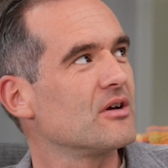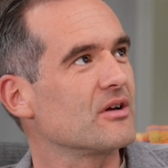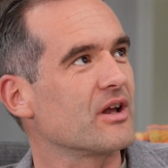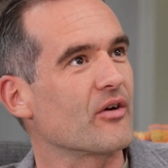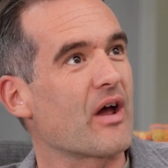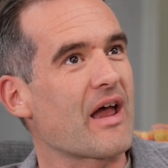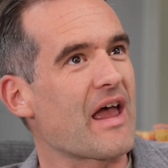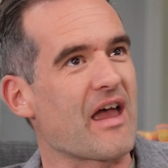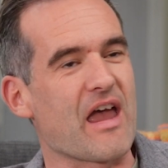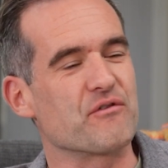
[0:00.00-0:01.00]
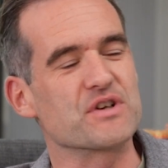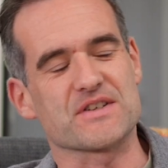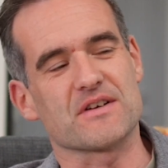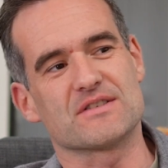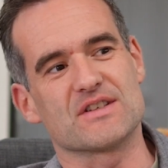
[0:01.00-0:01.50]
you know, every
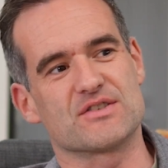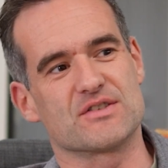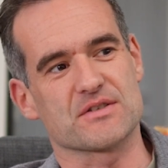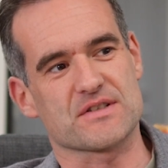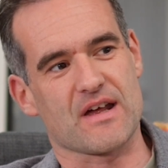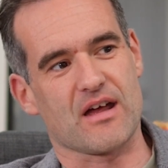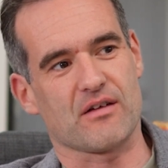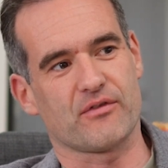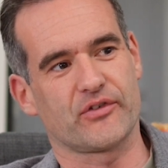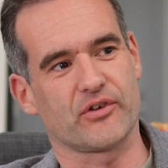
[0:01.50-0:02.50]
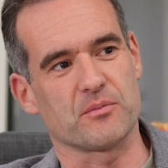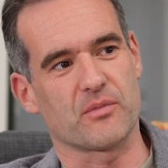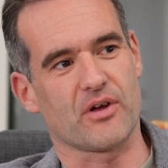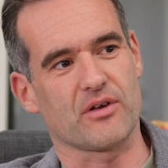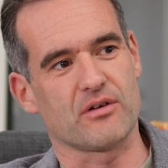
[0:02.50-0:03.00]
scientist does have some
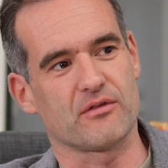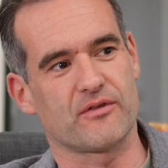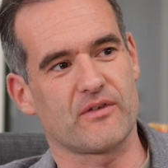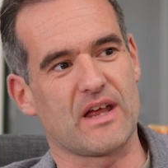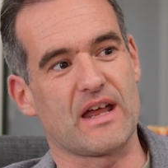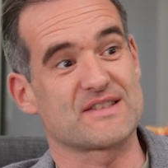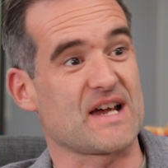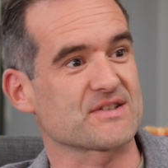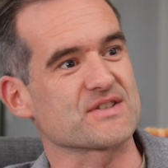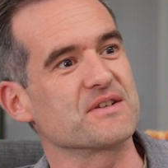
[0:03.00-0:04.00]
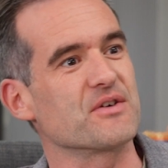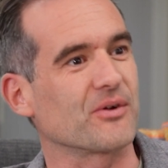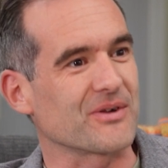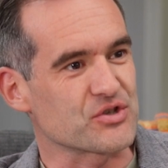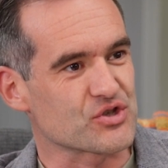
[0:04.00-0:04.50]
kind of tacit
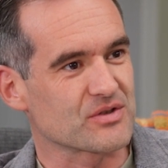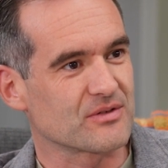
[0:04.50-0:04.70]
knowledge.